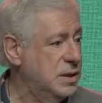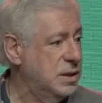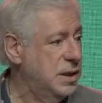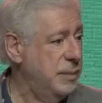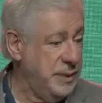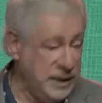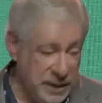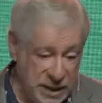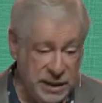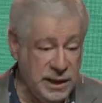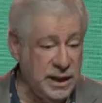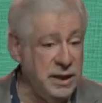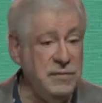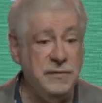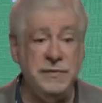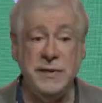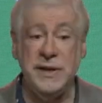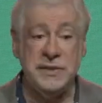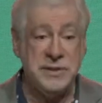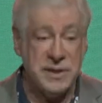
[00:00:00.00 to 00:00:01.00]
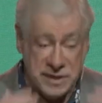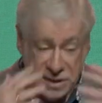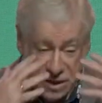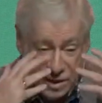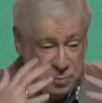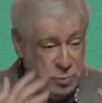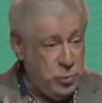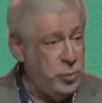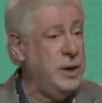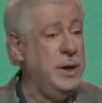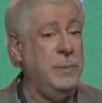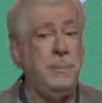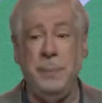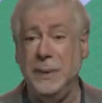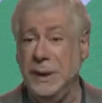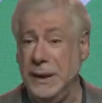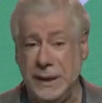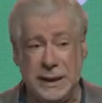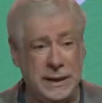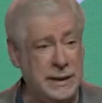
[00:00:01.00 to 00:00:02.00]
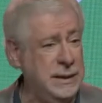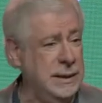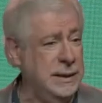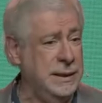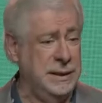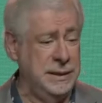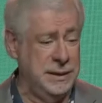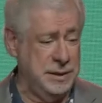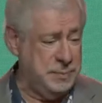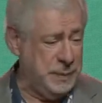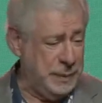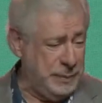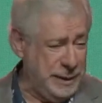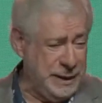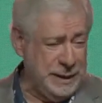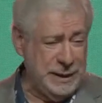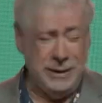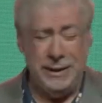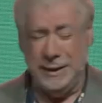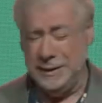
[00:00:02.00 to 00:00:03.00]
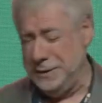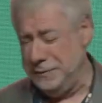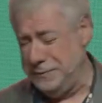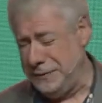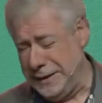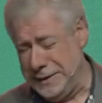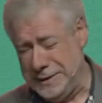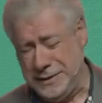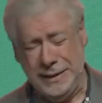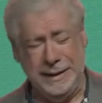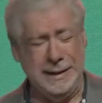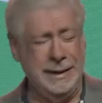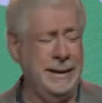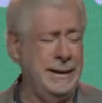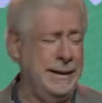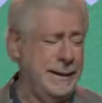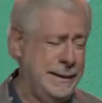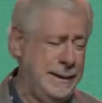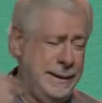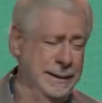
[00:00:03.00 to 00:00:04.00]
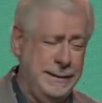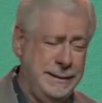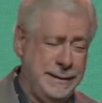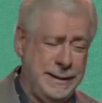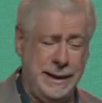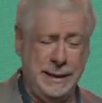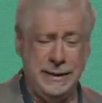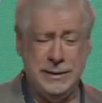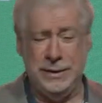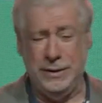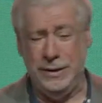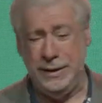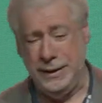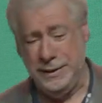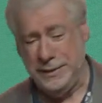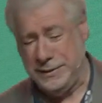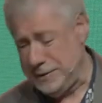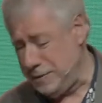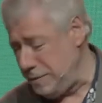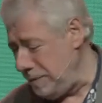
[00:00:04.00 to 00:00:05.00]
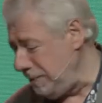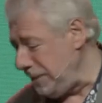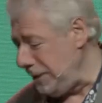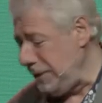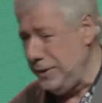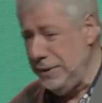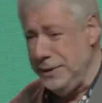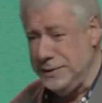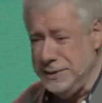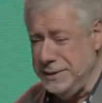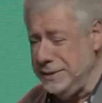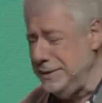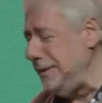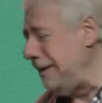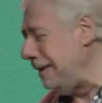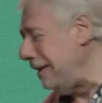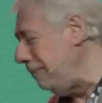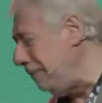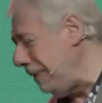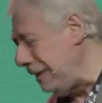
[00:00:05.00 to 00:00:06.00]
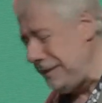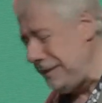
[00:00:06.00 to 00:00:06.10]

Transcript: I mean, they're confessing, they're weeping, and there's probably a guy at the front saying, yeah, I killed that guy, and someone behind says, I committed